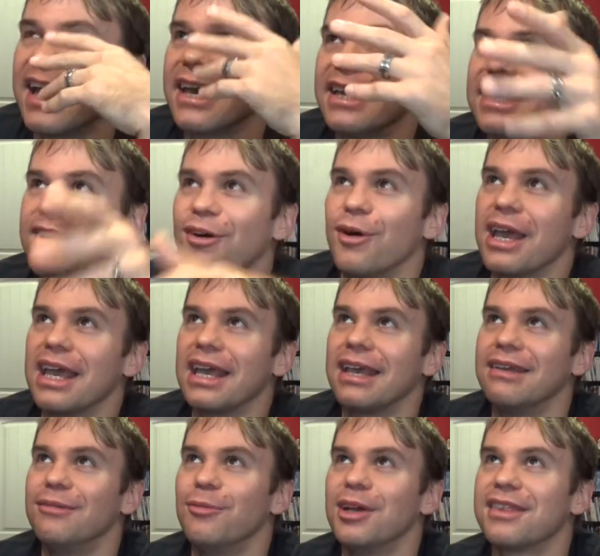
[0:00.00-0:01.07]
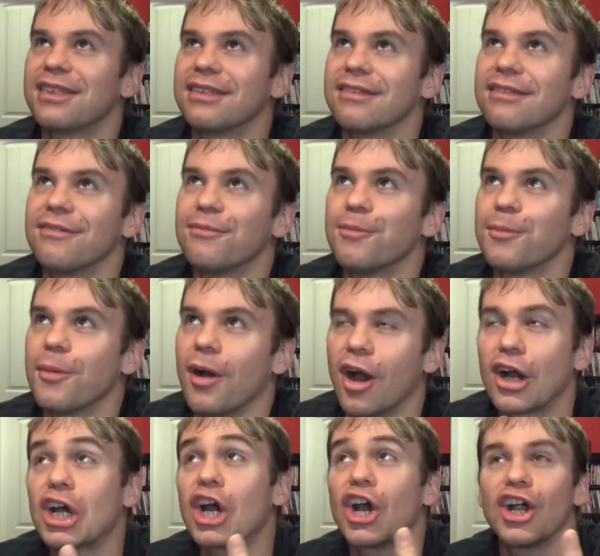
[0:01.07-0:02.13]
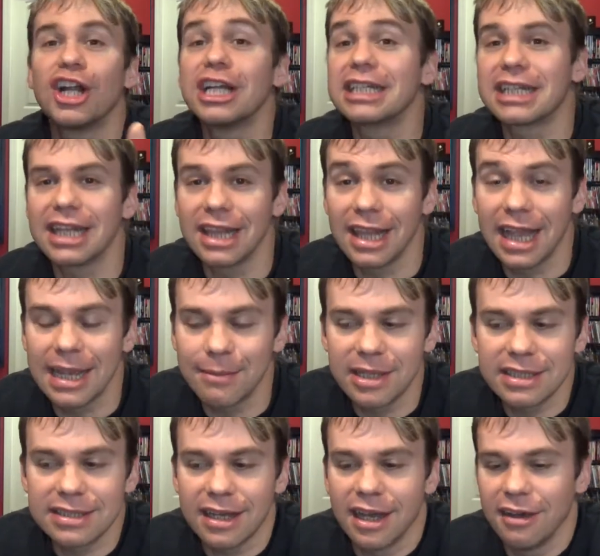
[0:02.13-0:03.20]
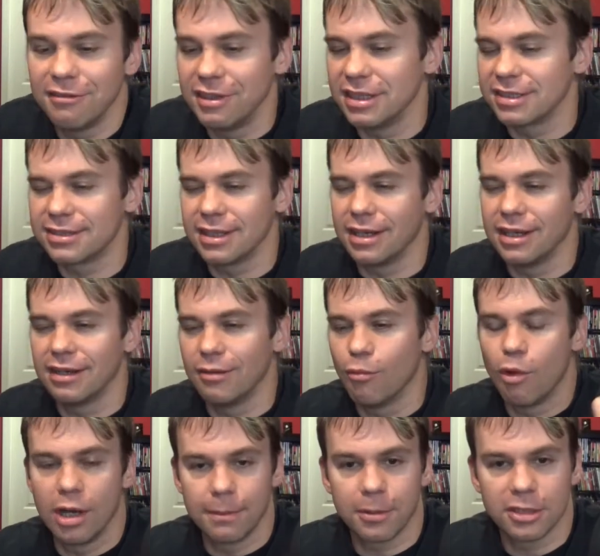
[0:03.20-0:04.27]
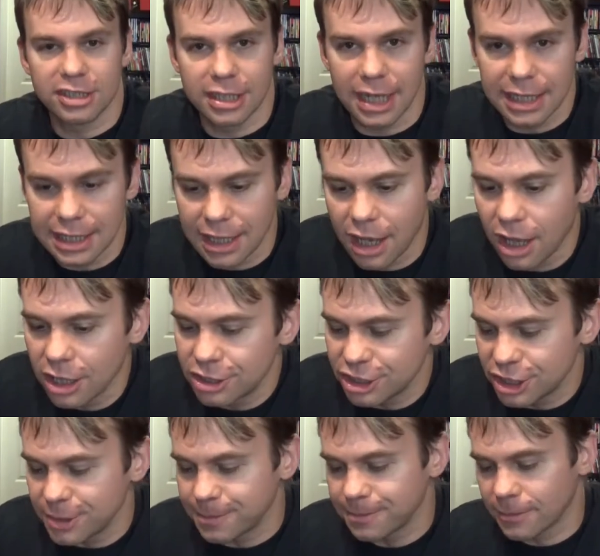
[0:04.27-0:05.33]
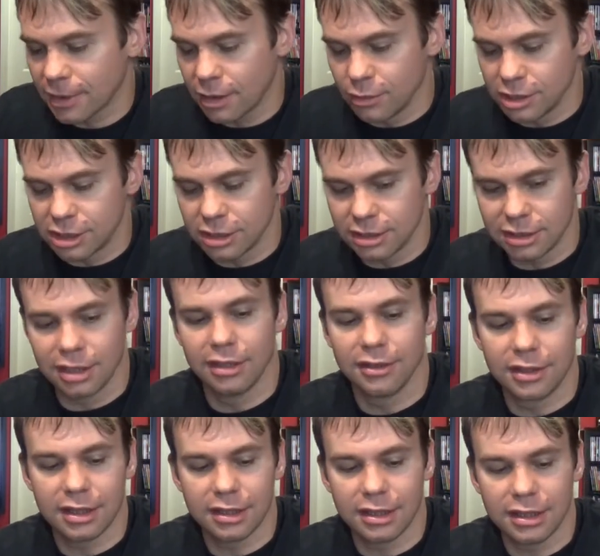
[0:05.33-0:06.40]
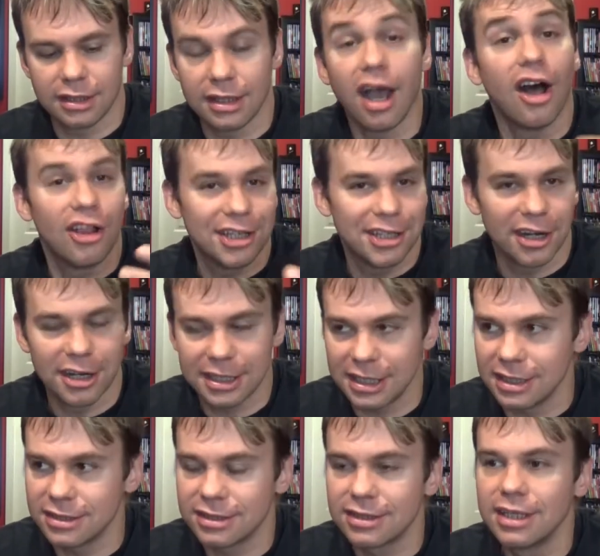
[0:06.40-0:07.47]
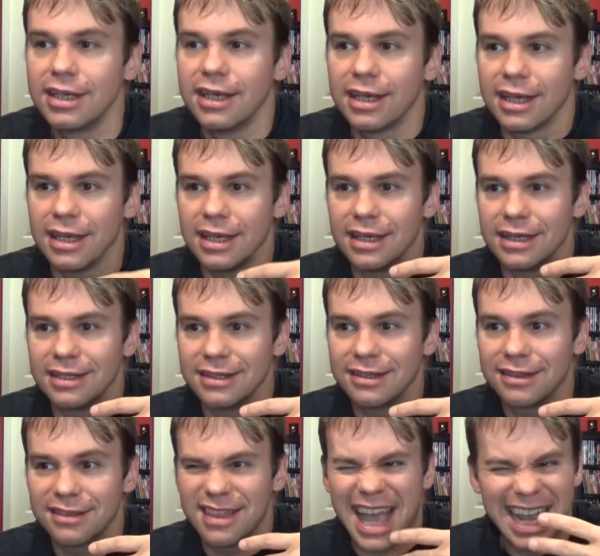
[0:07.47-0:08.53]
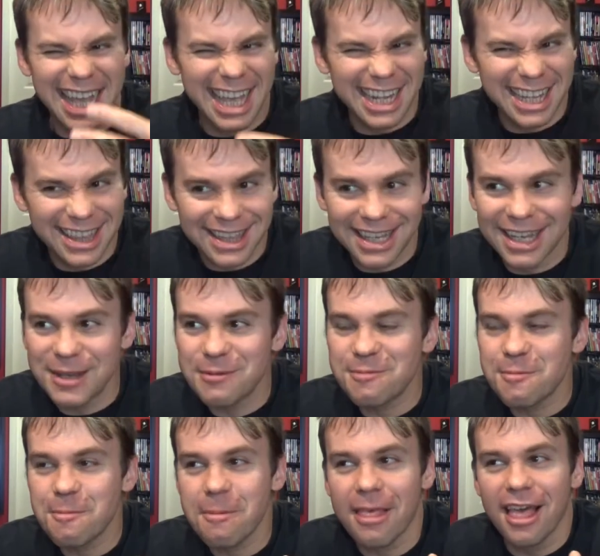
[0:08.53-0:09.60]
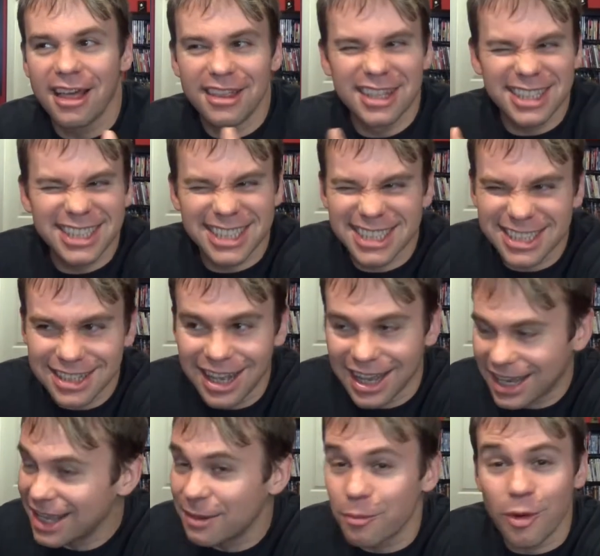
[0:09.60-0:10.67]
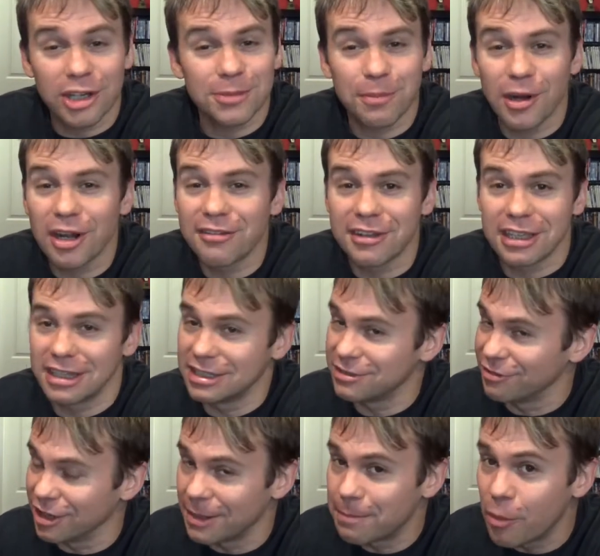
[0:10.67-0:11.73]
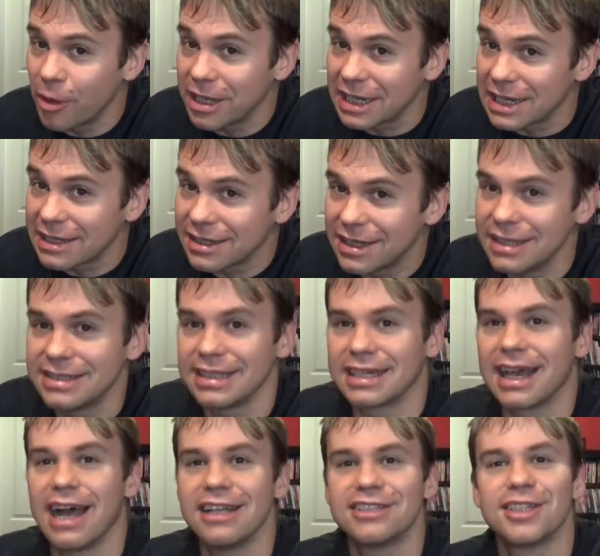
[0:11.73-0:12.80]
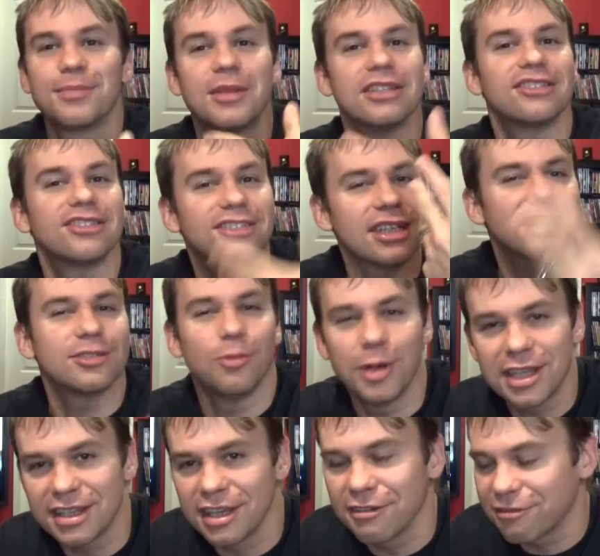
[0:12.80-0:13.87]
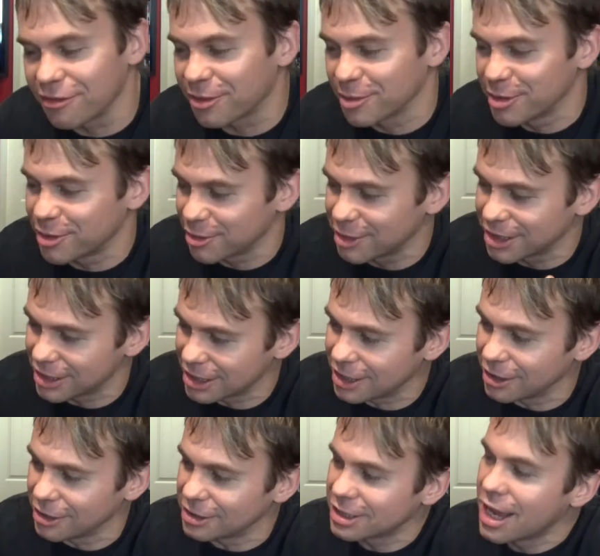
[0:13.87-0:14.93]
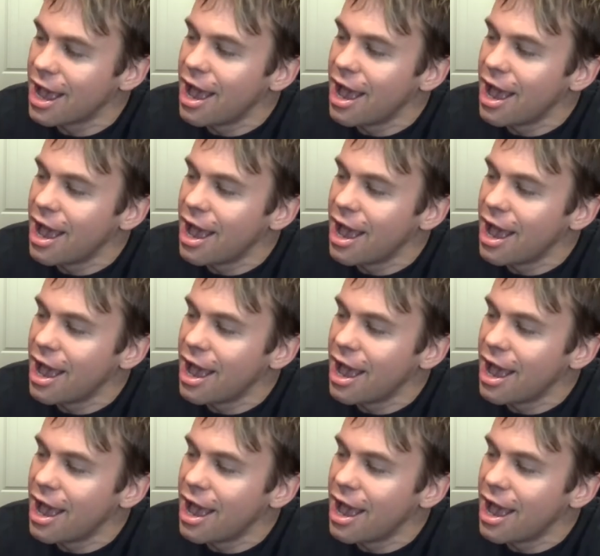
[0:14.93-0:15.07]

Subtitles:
And with our current climate of this 1% ideology, which is, you know, the oligarchies and that kind of thing, this is, again, works perfectly. It's very poignant. It's a concept that sticks with you through the years.